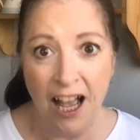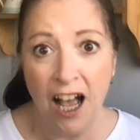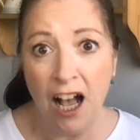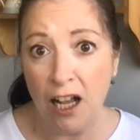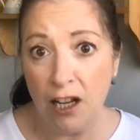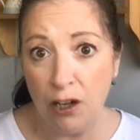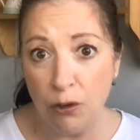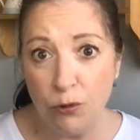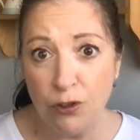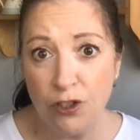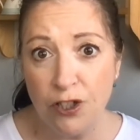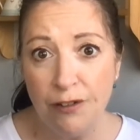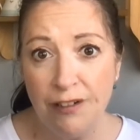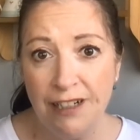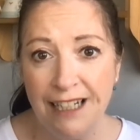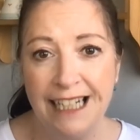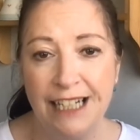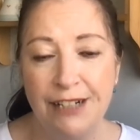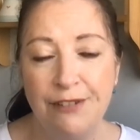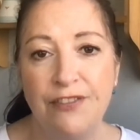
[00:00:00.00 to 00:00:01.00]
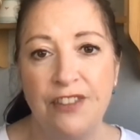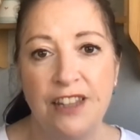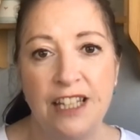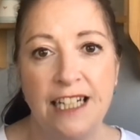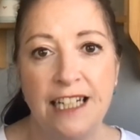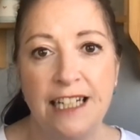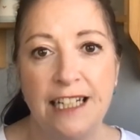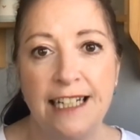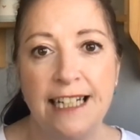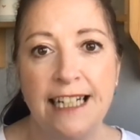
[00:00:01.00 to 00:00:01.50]
I'll also leave
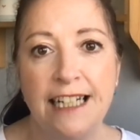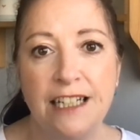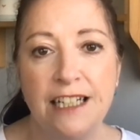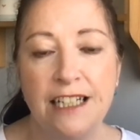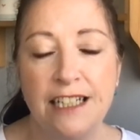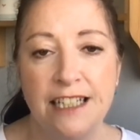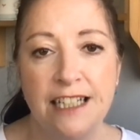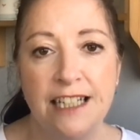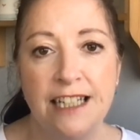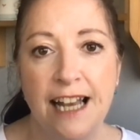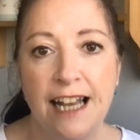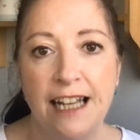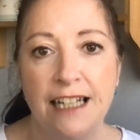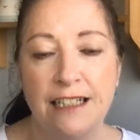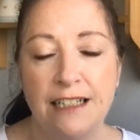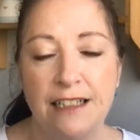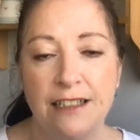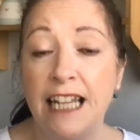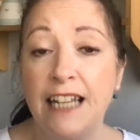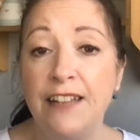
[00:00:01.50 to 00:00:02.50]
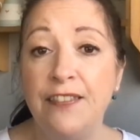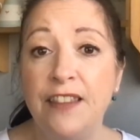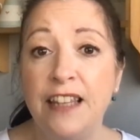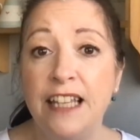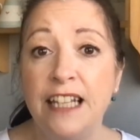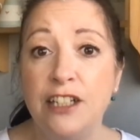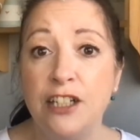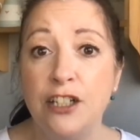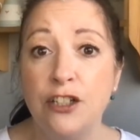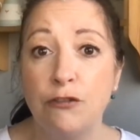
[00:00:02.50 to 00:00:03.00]
the link to that in
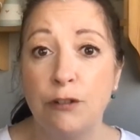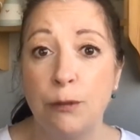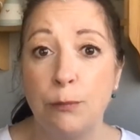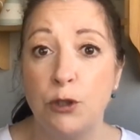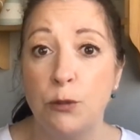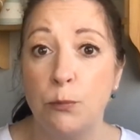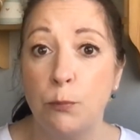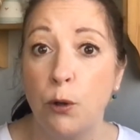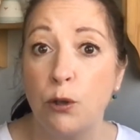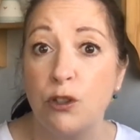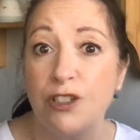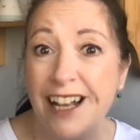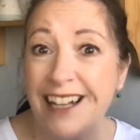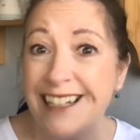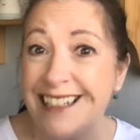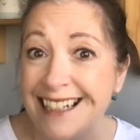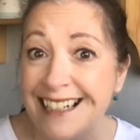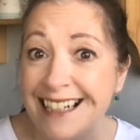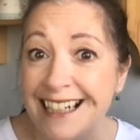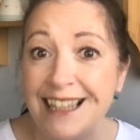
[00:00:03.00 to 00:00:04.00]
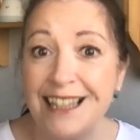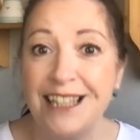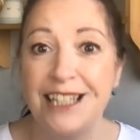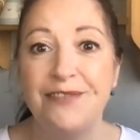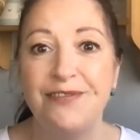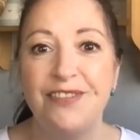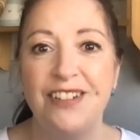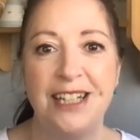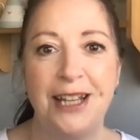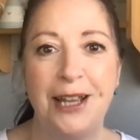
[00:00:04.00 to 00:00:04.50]
the description box underneath this
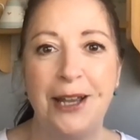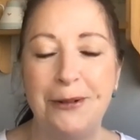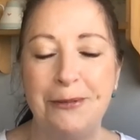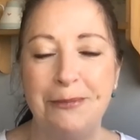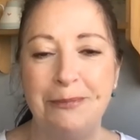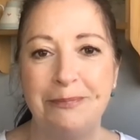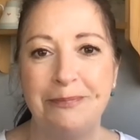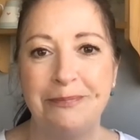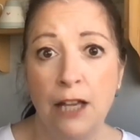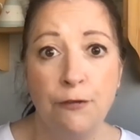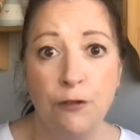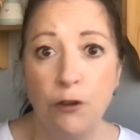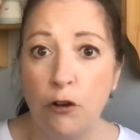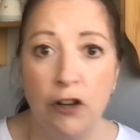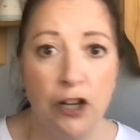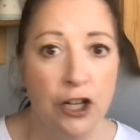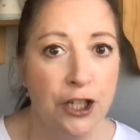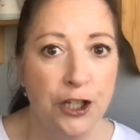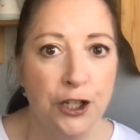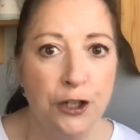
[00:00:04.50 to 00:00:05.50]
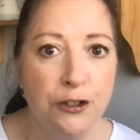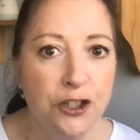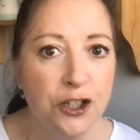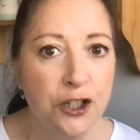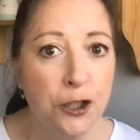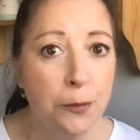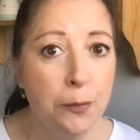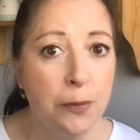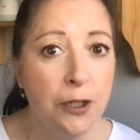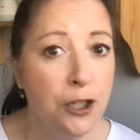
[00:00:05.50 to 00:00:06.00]
video. If you're a
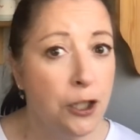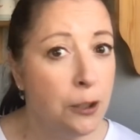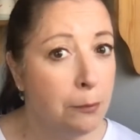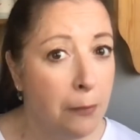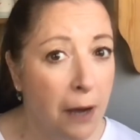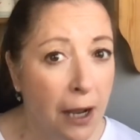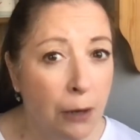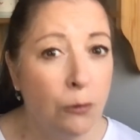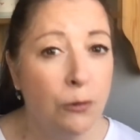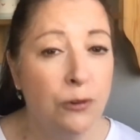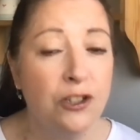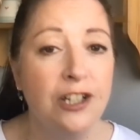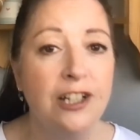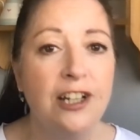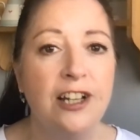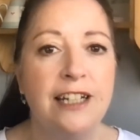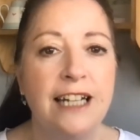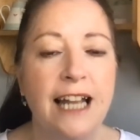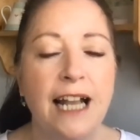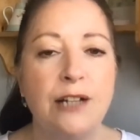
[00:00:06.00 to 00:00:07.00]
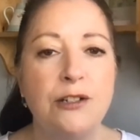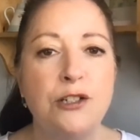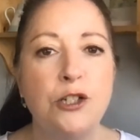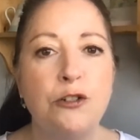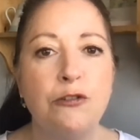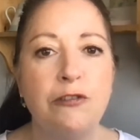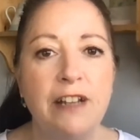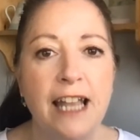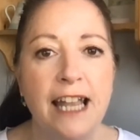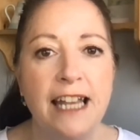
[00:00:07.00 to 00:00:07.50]
YouTuber, you might want to learn how to
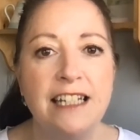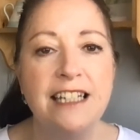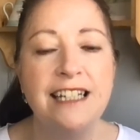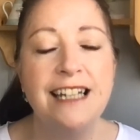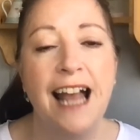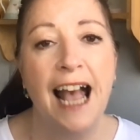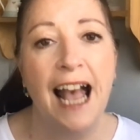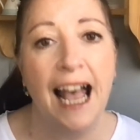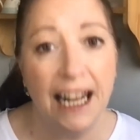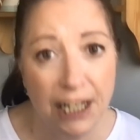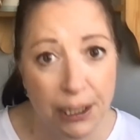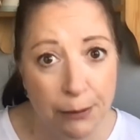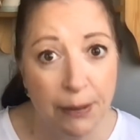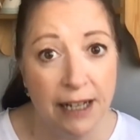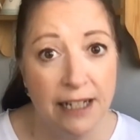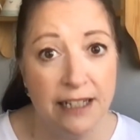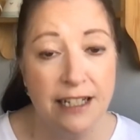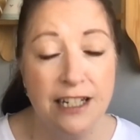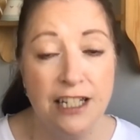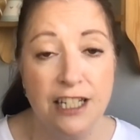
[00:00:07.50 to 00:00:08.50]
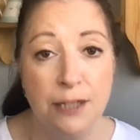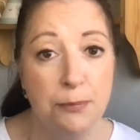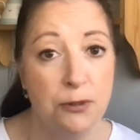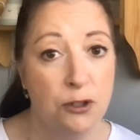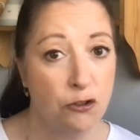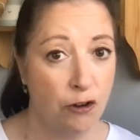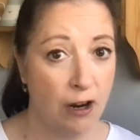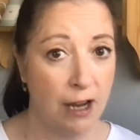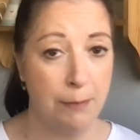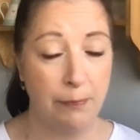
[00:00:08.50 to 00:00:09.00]
create an animated
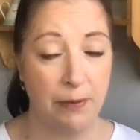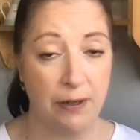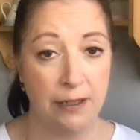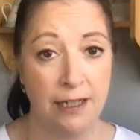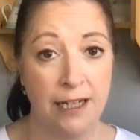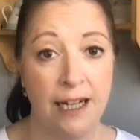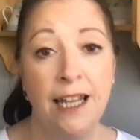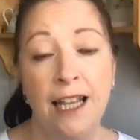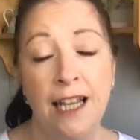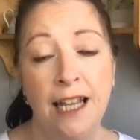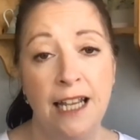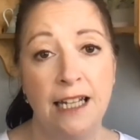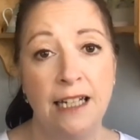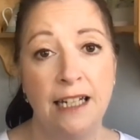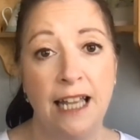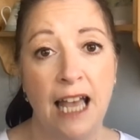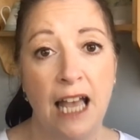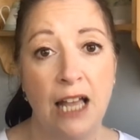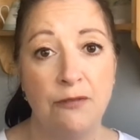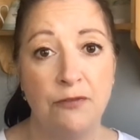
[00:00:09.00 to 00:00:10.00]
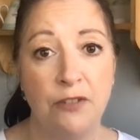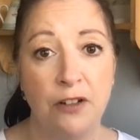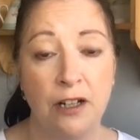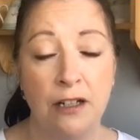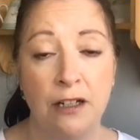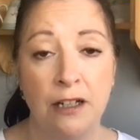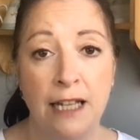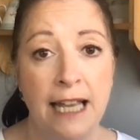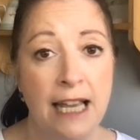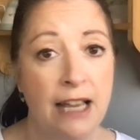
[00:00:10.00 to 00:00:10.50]
subscribe button in
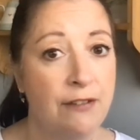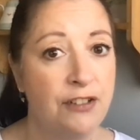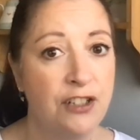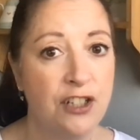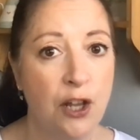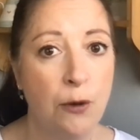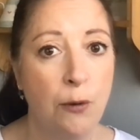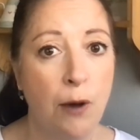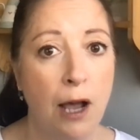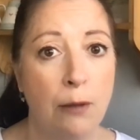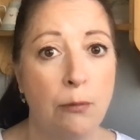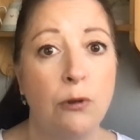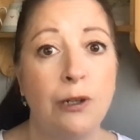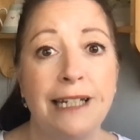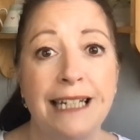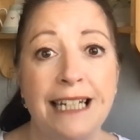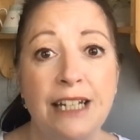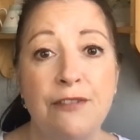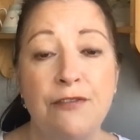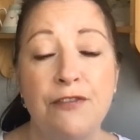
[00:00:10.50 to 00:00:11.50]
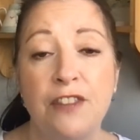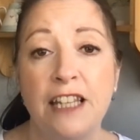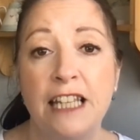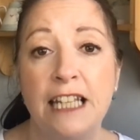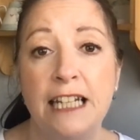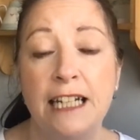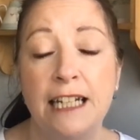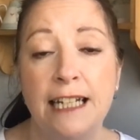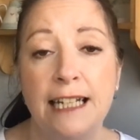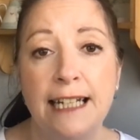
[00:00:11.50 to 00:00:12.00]
Canva. If so, I will leave
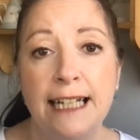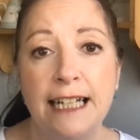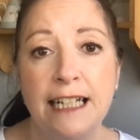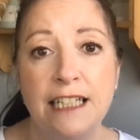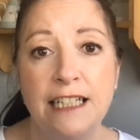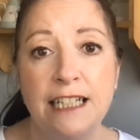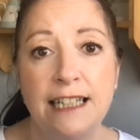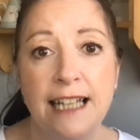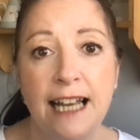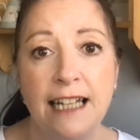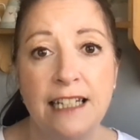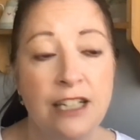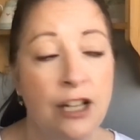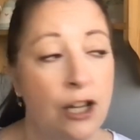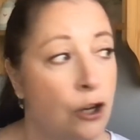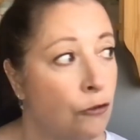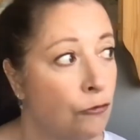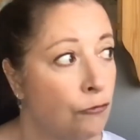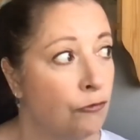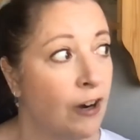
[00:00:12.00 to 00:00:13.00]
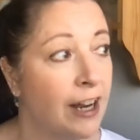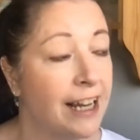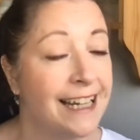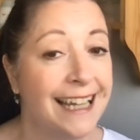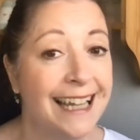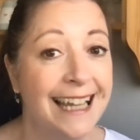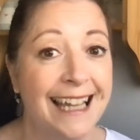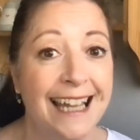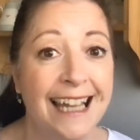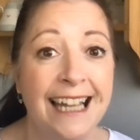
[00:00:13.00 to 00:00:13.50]
the link to that right
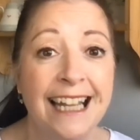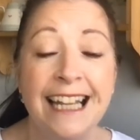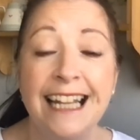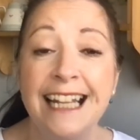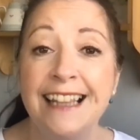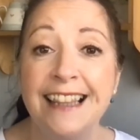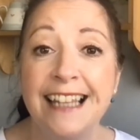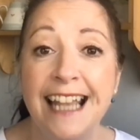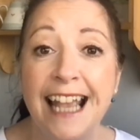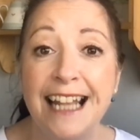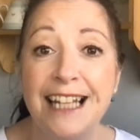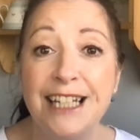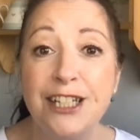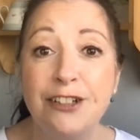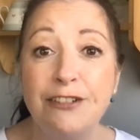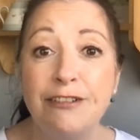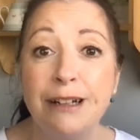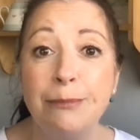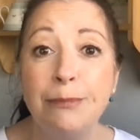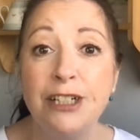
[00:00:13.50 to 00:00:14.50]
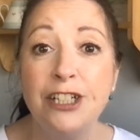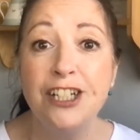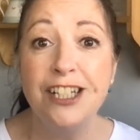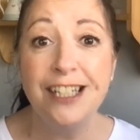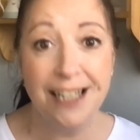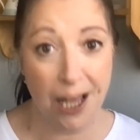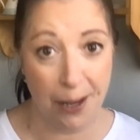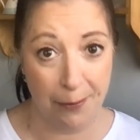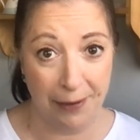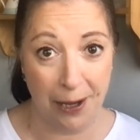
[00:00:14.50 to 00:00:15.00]
here in the end screen, which is
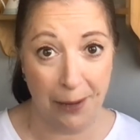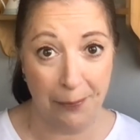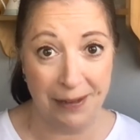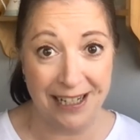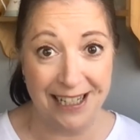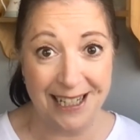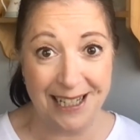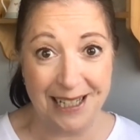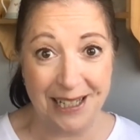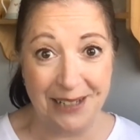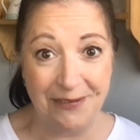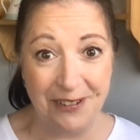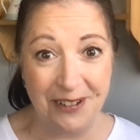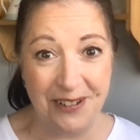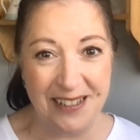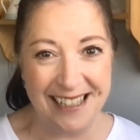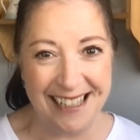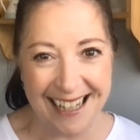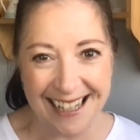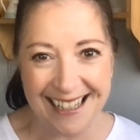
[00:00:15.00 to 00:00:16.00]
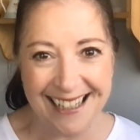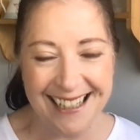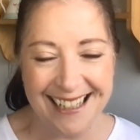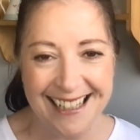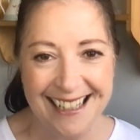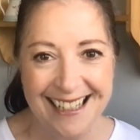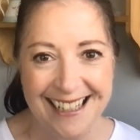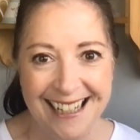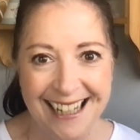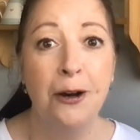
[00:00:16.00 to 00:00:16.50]
coming up in just a few
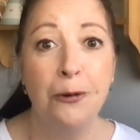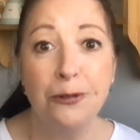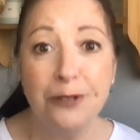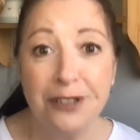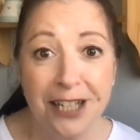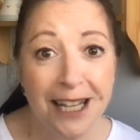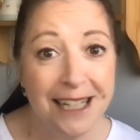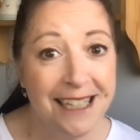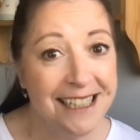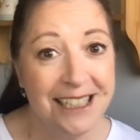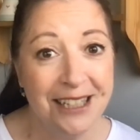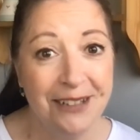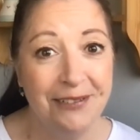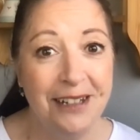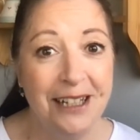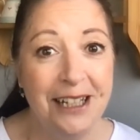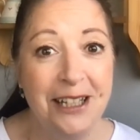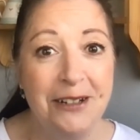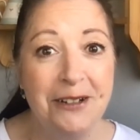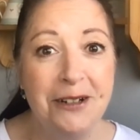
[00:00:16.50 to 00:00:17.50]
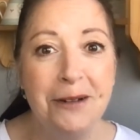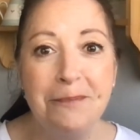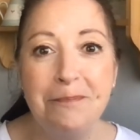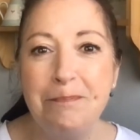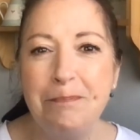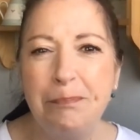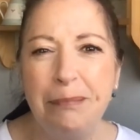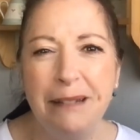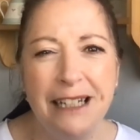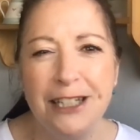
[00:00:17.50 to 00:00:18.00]
seconds. Alternatively, you
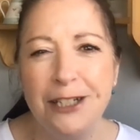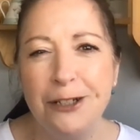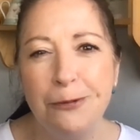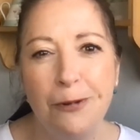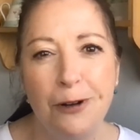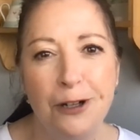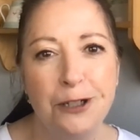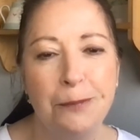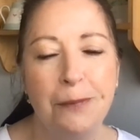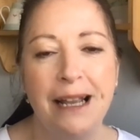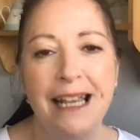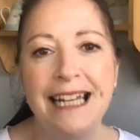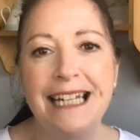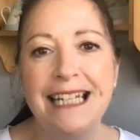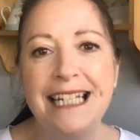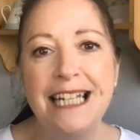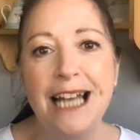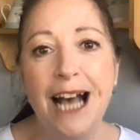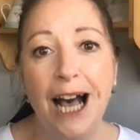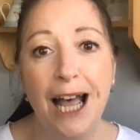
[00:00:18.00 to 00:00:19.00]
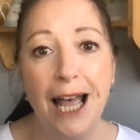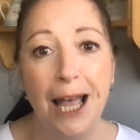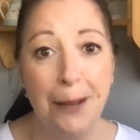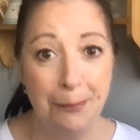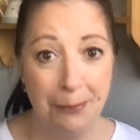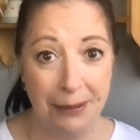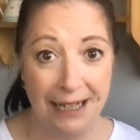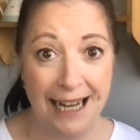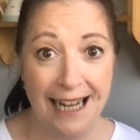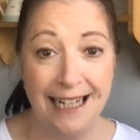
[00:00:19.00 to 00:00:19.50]
can binge watch my entire
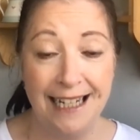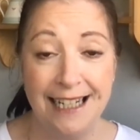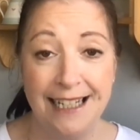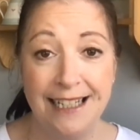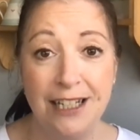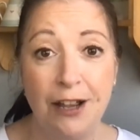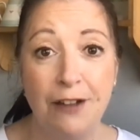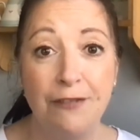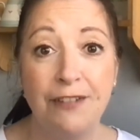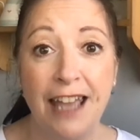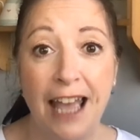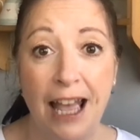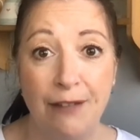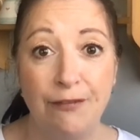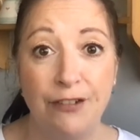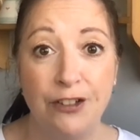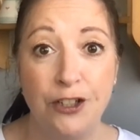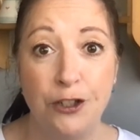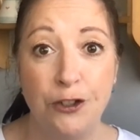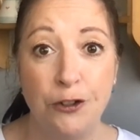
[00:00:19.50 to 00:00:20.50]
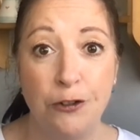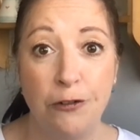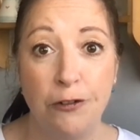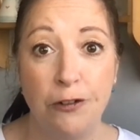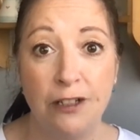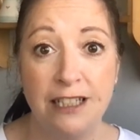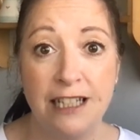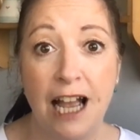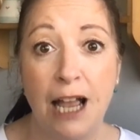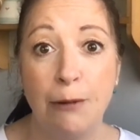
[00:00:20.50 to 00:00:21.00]
playlist of Canva
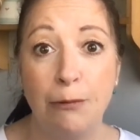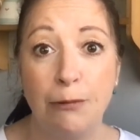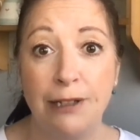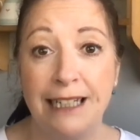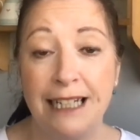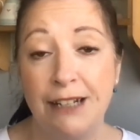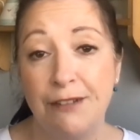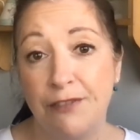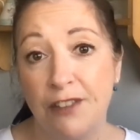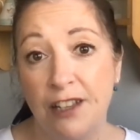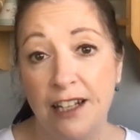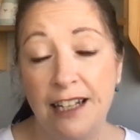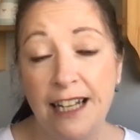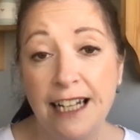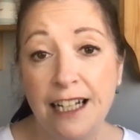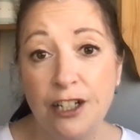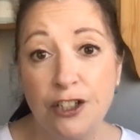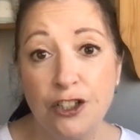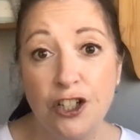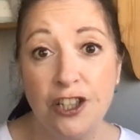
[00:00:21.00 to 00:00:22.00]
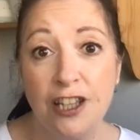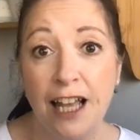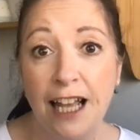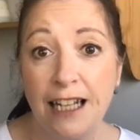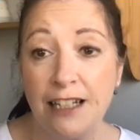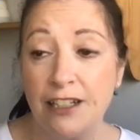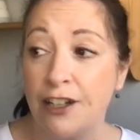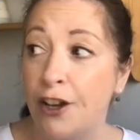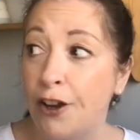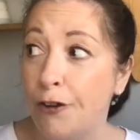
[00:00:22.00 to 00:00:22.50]
tutorials. I will leave the link to
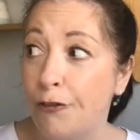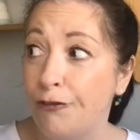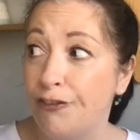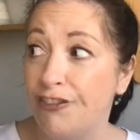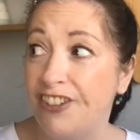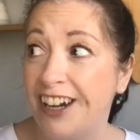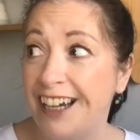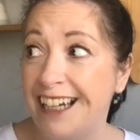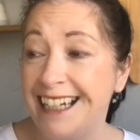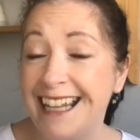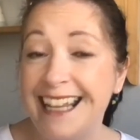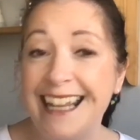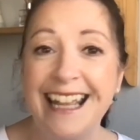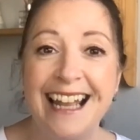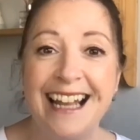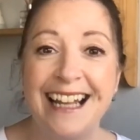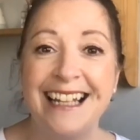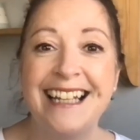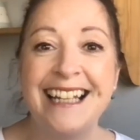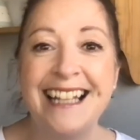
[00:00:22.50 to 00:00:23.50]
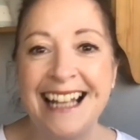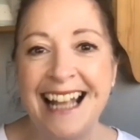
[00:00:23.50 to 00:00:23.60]
that right here.